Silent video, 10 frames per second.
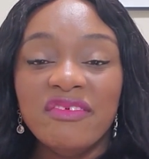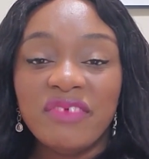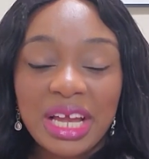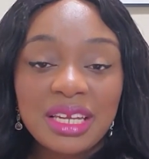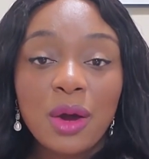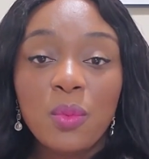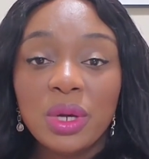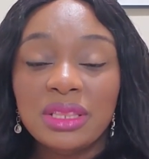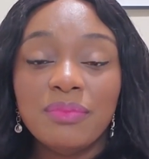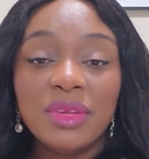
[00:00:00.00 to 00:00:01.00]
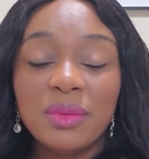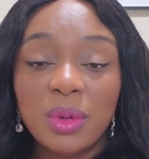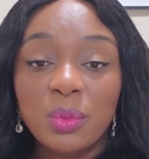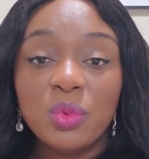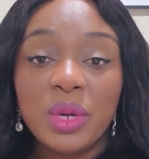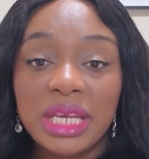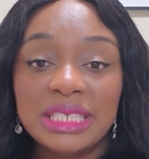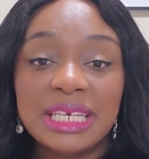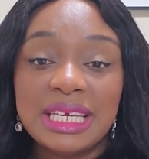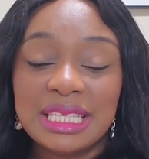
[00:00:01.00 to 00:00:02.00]
Find out what the minimum
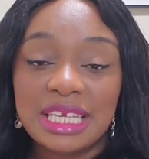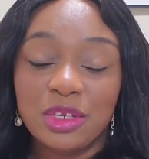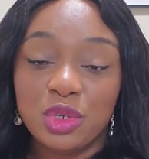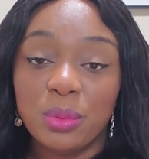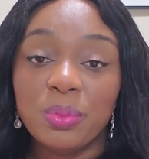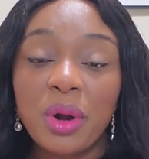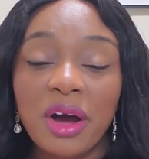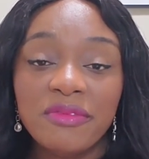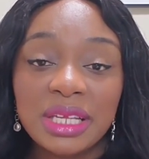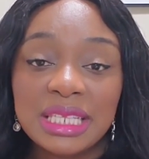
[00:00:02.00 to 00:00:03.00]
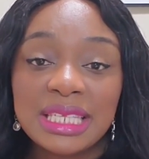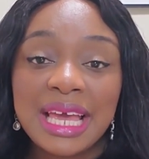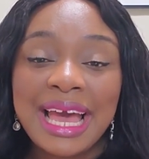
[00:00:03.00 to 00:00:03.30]
wage is in your province